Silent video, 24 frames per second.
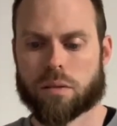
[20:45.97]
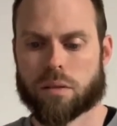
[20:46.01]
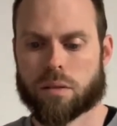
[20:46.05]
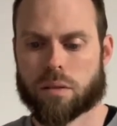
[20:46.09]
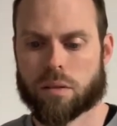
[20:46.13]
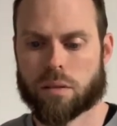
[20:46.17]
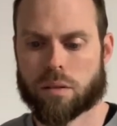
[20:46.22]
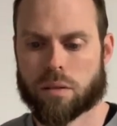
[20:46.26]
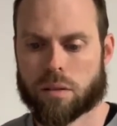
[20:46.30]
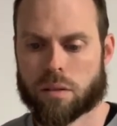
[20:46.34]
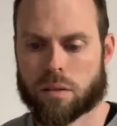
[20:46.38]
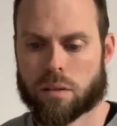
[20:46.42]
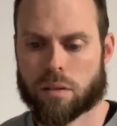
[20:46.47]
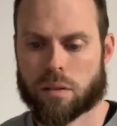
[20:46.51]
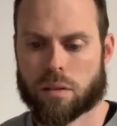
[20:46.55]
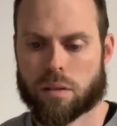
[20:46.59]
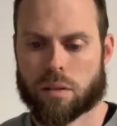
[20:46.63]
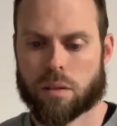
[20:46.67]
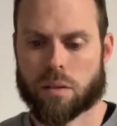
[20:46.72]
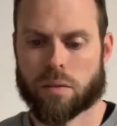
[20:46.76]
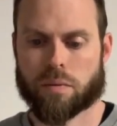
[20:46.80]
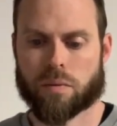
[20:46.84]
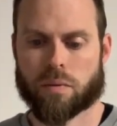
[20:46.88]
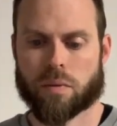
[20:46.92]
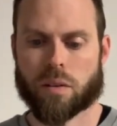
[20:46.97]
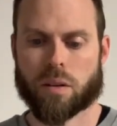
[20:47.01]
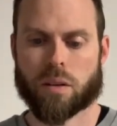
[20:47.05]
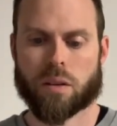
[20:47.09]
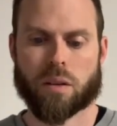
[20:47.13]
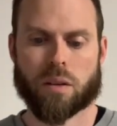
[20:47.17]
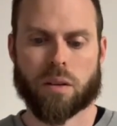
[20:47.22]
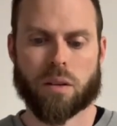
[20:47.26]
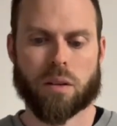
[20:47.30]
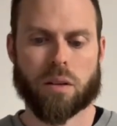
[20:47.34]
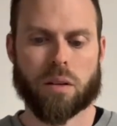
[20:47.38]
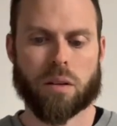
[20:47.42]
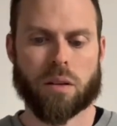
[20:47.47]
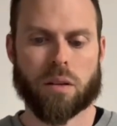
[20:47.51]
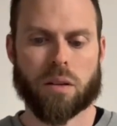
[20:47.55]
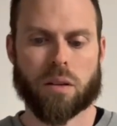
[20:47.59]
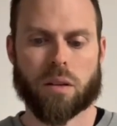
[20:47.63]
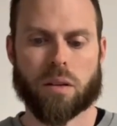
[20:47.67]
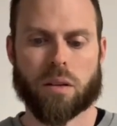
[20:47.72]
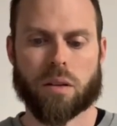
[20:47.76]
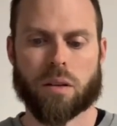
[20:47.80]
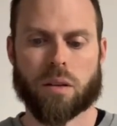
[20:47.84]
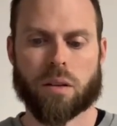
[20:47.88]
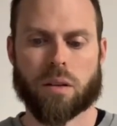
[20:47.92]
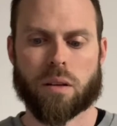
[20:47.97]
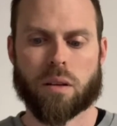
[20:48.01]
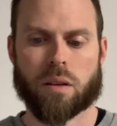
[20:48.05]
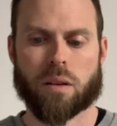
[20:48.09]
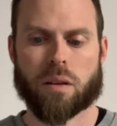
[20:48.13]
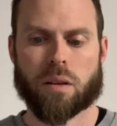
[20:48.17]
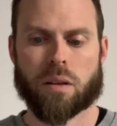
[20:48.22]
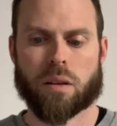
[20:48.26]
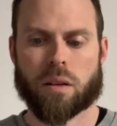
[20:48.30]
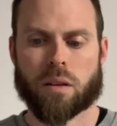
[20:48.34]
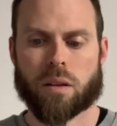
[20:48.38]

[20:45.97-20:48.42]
(silence)